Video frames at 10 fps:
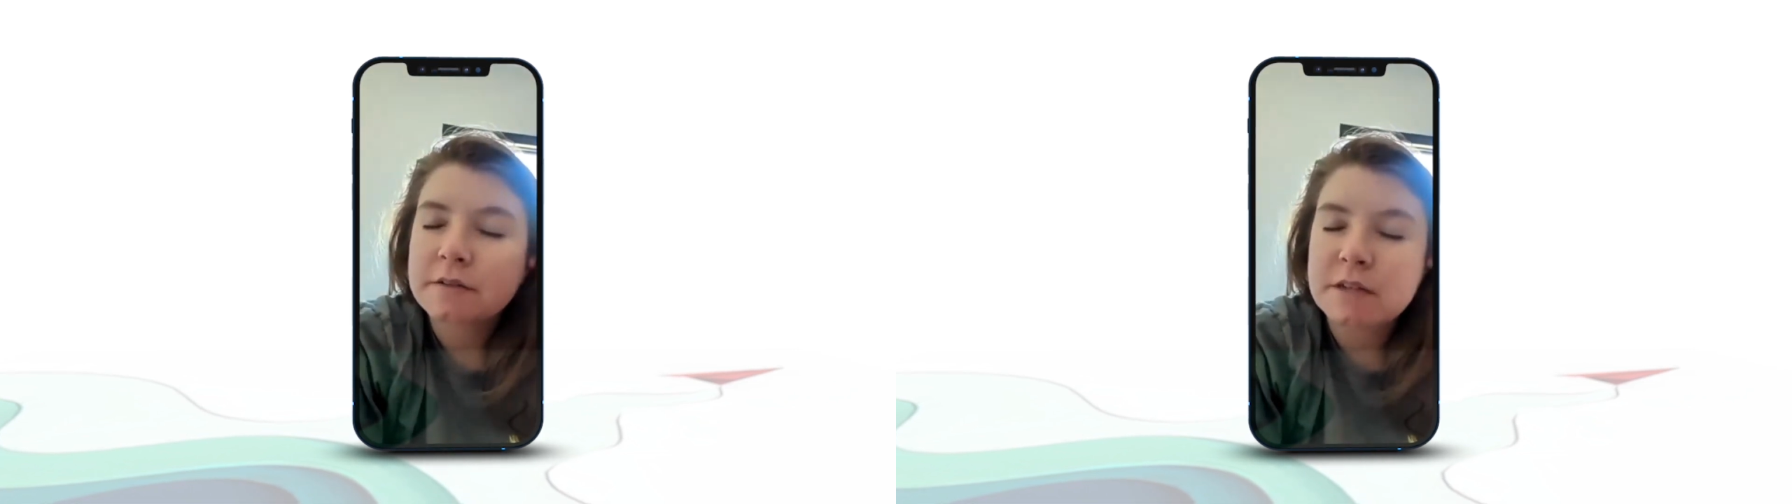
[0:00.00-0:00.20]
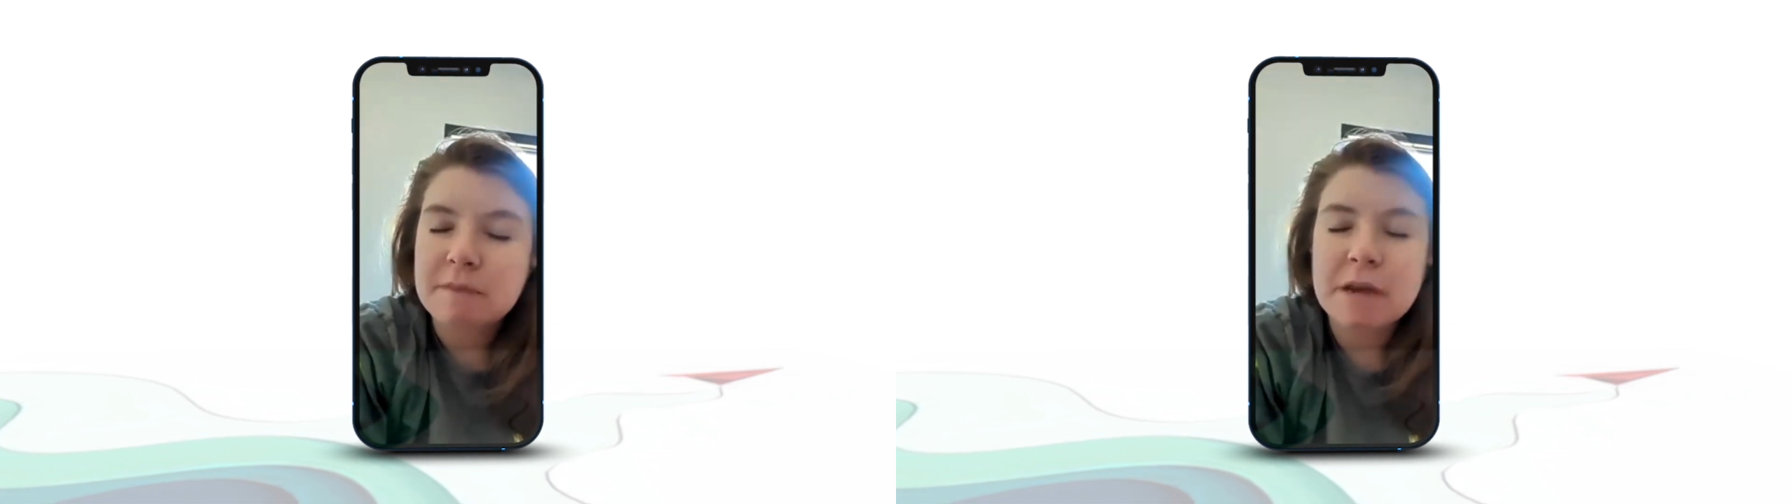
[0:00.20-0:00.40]

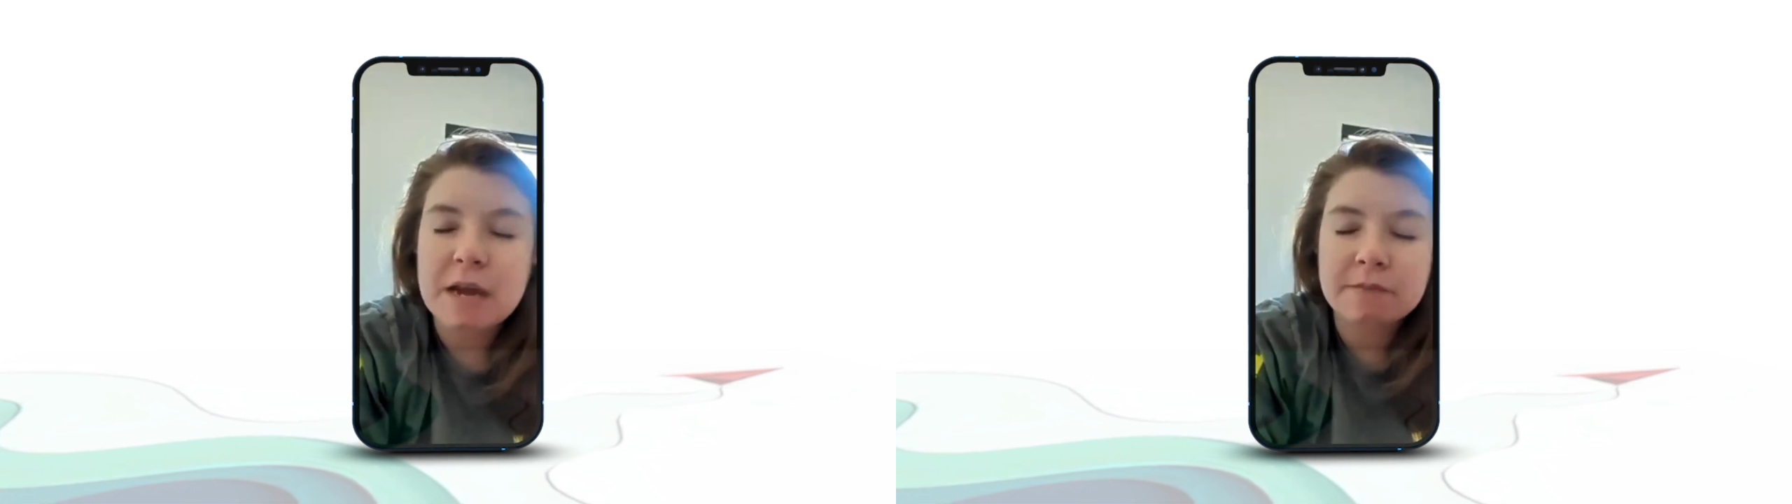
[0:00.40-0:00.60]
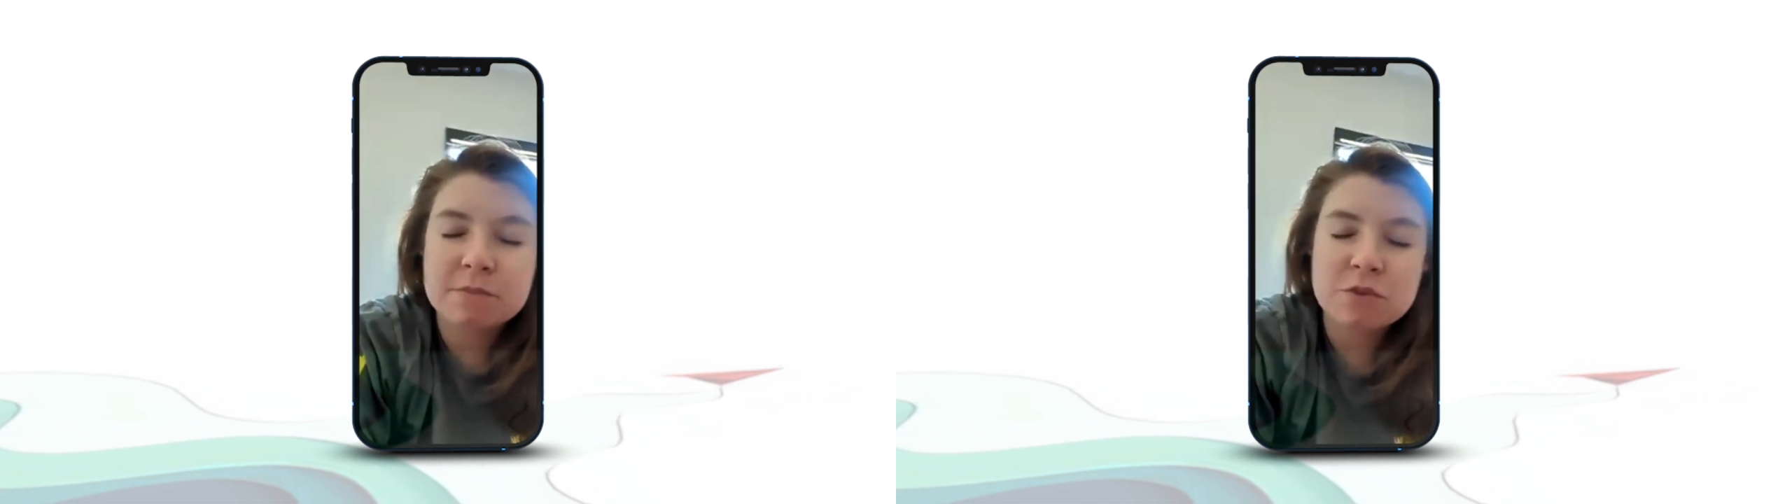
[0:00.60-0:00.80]

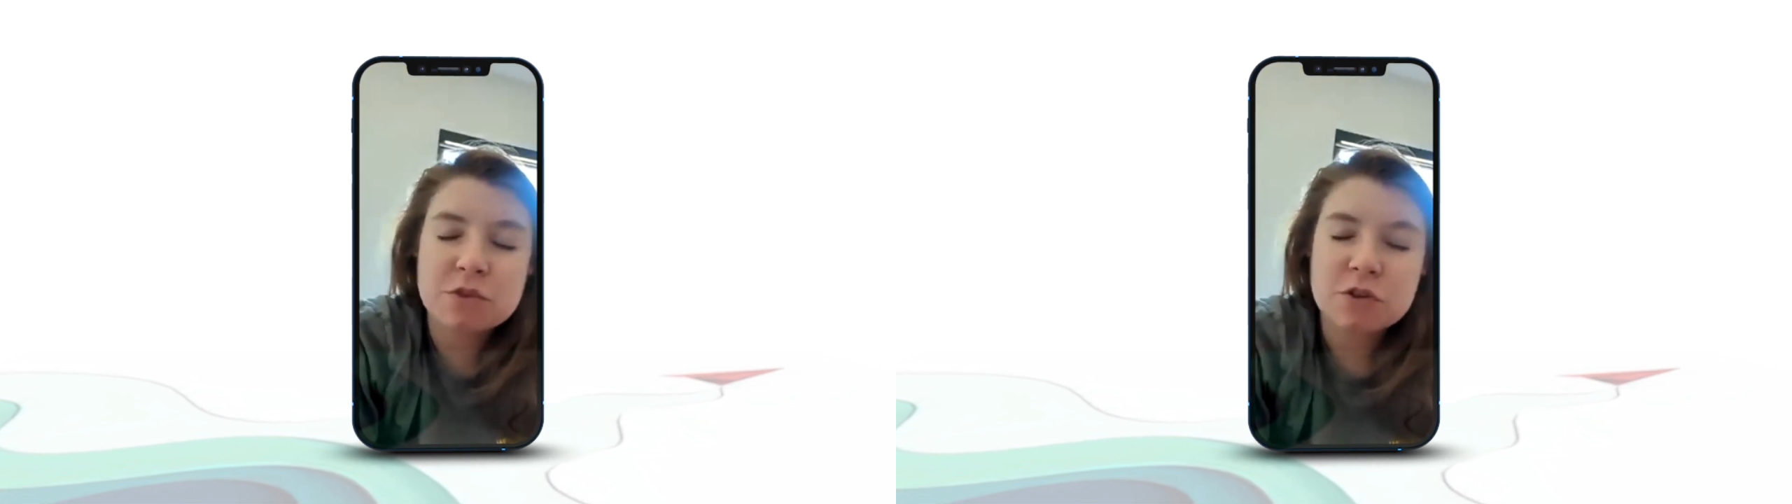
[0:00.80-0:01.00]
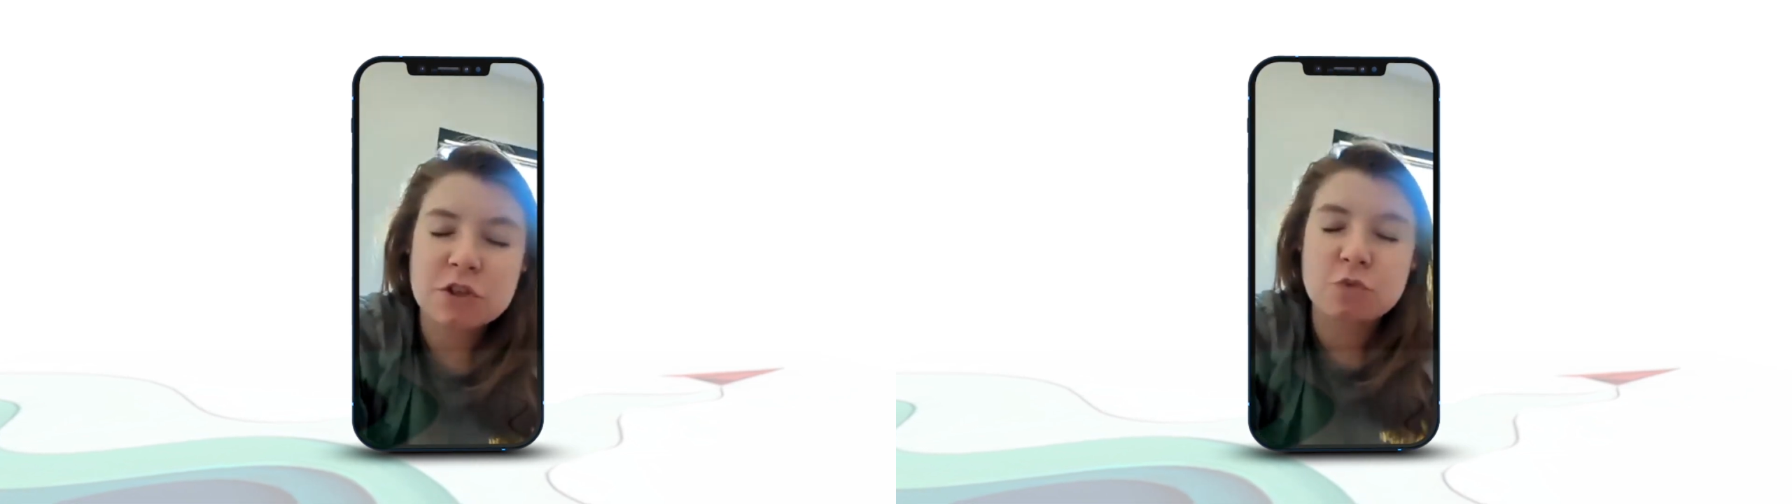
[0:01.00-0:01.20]
sometimes
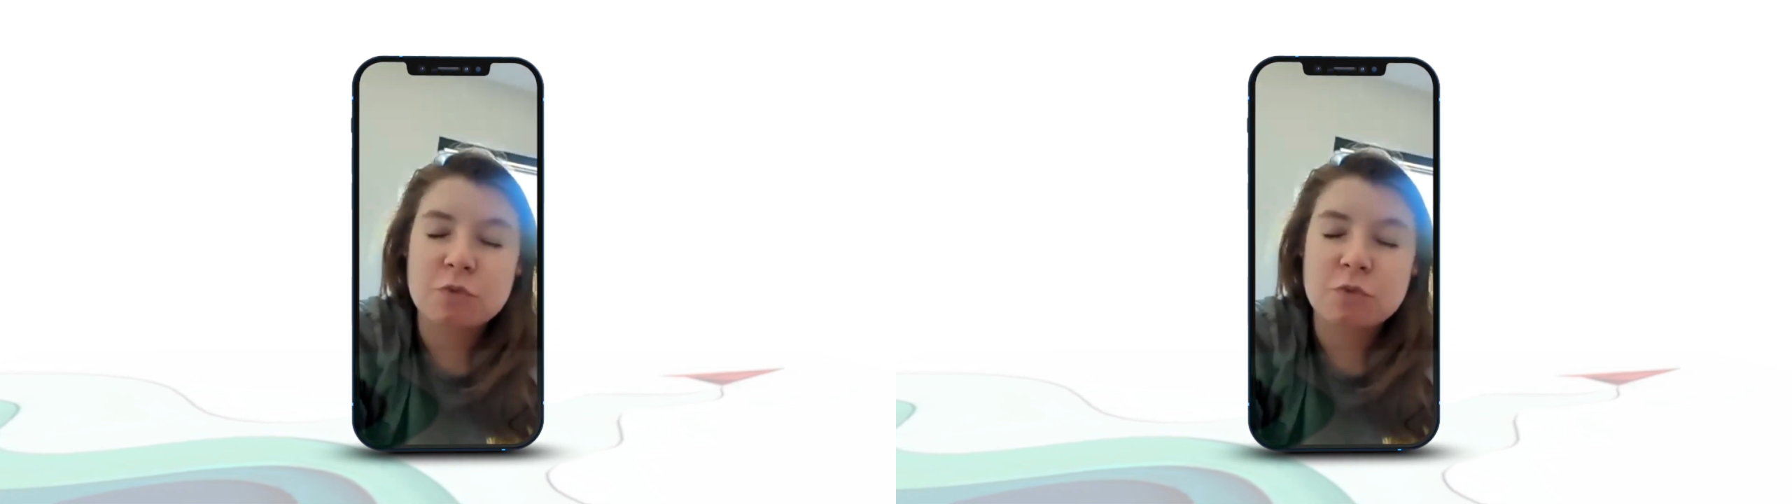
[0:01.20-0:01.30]
you